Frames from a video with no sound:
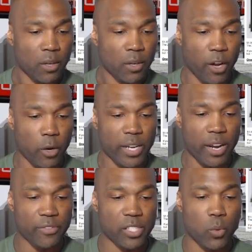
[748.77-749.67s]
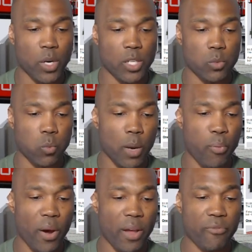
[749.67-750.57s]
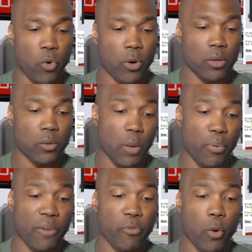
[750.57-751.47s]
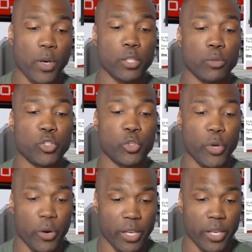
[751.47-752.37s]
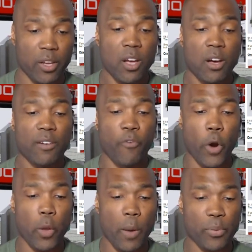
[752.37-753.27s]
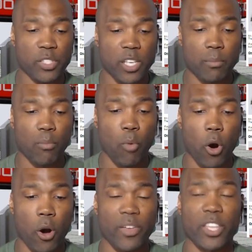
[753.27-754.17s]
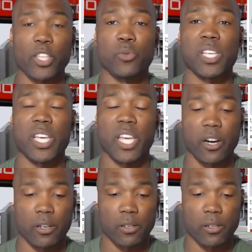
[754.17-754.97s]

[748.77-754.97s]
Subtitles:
Federal deficit was $1.412 trillion, 41% more than you see here.